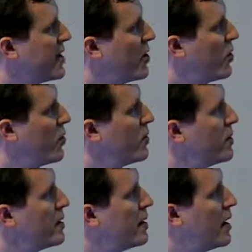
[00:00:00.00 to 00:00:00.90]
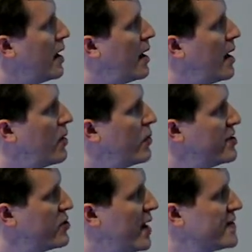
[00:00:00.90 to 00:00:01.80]
so uh,
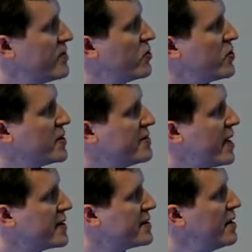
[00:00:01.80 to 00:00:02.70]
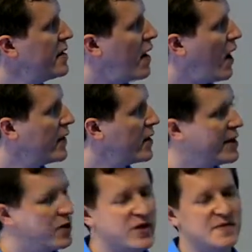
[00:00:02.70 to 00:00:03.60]
we do have some rules about other
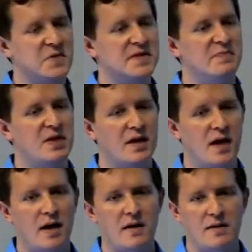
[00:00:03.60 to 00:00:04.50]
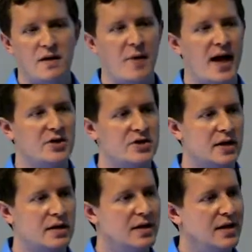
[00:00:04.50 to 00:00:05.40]
endorsements being on the
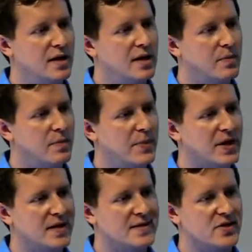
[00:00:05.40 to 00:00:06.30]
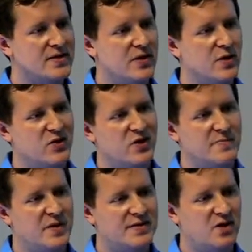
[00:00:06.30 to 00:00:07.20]
packaging because those other
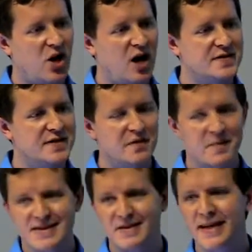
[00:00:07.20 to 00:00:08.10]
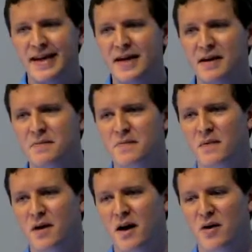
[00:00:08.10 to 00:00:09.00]
endorsements are often misleading.
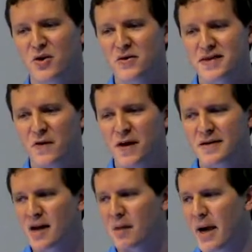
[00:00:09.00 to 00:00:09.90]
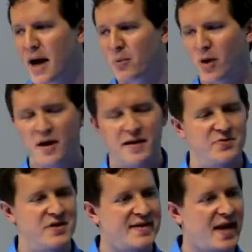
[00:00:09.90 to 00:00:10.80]
Uh, you'll see things on Mac
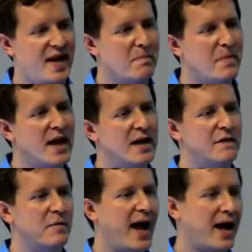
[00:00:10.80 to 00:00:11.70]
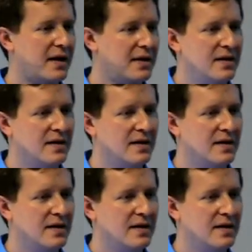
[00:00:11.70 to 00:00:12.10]
products which say made for Mac.